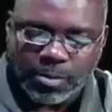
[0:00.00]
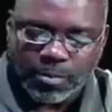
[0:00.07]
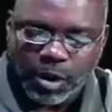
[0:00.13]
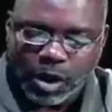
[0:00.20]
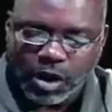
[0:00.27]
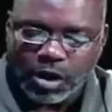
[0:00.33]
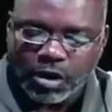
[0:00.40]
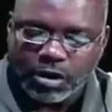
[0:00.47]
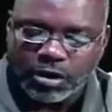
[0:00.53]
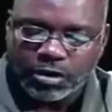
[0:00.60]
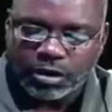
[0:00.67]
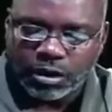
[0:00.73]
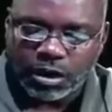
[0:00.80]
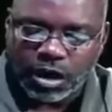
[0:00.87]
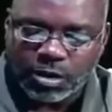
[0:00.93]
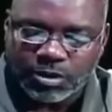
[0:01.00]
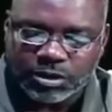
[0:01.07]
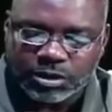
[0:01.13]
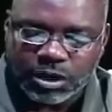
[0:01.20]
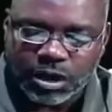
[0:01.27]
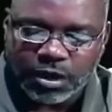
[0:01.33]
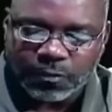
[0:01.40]
at par, the
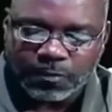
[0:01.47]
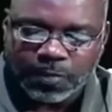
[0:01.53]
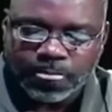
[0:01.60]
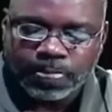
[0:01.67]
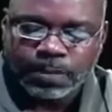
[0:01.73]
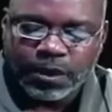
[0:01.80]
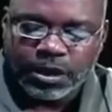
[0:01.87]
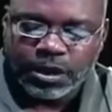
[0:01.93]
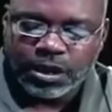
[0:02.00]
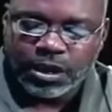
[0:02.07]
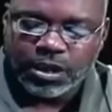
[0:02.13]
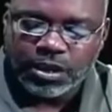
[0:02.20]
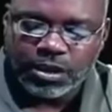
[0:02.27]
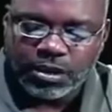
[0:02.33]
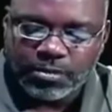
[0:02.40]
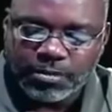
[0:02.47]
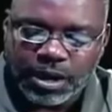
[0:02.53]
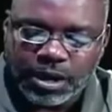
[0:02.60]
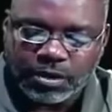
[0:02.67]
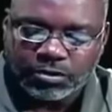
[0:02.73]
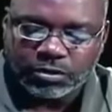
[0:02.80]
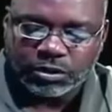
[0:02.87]
common stock. Any
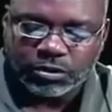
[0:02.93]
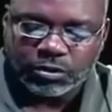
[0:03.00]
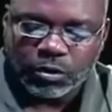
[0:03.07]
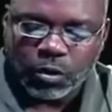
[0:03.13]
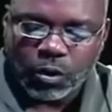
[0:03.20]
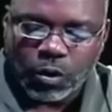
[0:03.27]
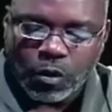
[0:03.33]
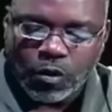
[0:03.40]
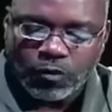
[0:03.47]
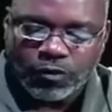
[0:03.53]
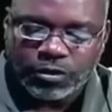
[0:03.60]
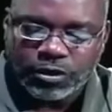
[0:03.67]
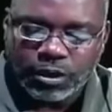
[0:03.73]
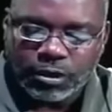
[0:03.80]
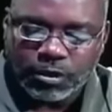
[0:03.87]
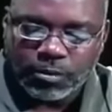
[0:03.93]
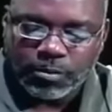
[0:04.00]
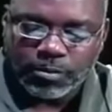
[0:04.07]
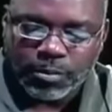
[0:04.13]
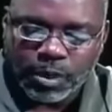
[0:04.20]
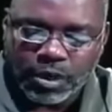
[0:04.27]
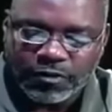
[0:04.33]
amount over the
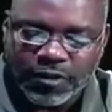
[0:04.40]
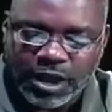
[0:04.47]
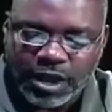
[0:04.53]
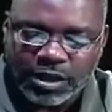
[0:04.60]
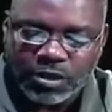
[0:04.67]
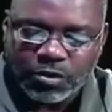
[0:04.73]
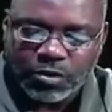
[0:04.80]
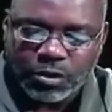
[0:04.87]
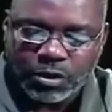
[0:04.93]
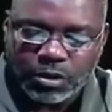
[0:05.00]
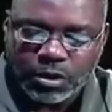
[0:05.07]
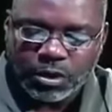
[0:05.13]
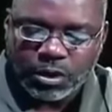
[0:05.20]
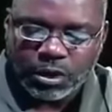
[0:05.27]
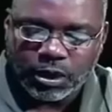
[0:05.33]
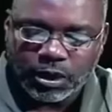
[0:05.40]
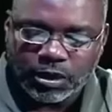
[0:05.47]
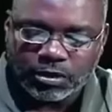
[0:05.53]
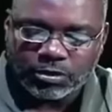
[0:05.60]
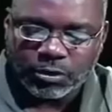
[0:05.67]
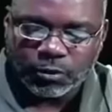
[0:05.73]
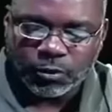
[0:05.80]
par value
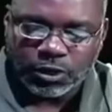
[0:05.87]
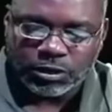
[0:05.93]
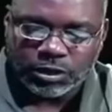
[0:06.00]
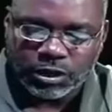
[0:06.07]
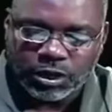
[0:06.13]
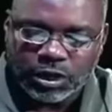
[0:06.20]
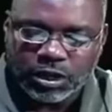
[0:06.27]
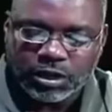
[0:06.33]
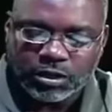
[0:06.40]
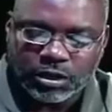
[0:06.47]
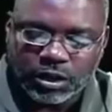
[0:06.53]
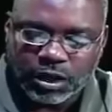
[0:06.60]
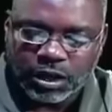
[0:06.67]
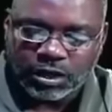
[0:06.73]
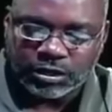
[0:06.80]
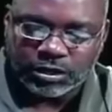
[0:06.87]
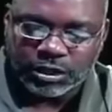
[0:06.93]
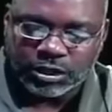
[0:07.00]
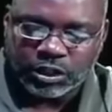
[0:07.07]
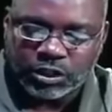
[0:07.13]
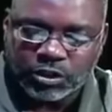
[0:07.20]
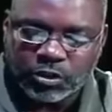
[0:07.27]
is, once again,
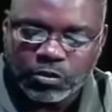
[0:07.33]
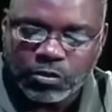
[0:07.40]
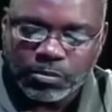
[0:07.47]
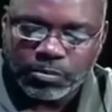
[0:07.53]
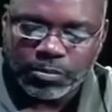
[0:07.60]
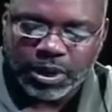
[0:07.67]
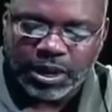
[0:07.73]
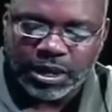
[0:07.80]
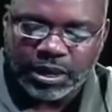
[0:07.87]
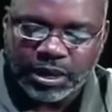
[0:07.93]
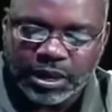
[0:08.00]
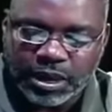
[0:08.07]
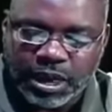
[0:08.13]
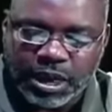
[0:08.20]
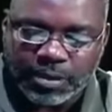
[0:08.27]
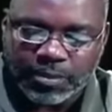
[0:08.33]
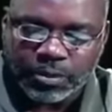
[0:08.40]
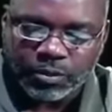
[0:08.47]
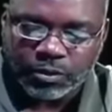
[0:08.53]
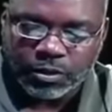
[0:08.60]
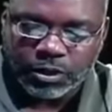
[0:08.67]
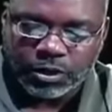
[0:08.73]
additional paid-in
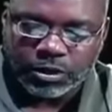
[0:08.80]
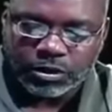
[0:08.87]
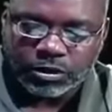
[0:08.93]
capital.